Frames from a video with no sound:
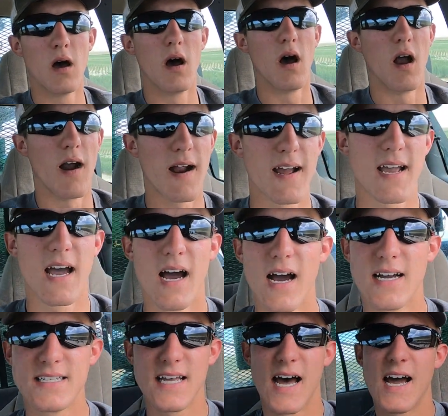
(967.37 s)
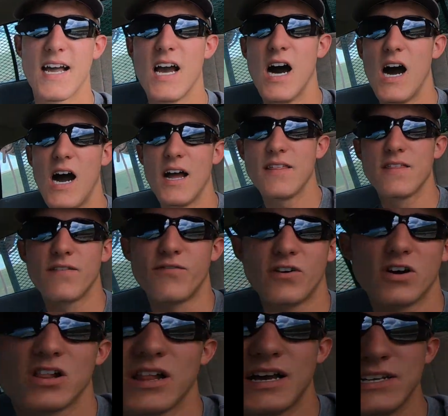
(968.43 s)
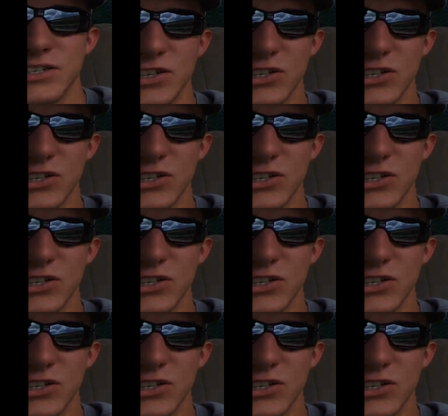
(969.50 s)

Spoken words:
Alright guys, I got the fertilizer